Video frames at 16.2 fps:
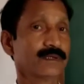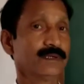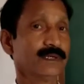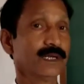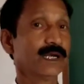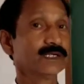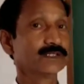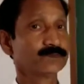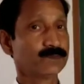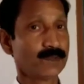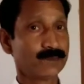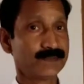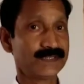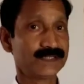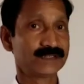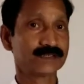large
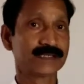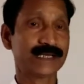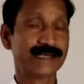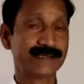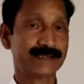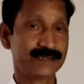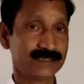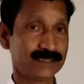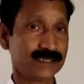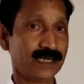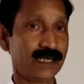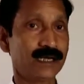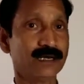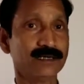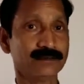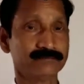population like
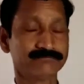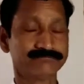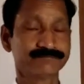India,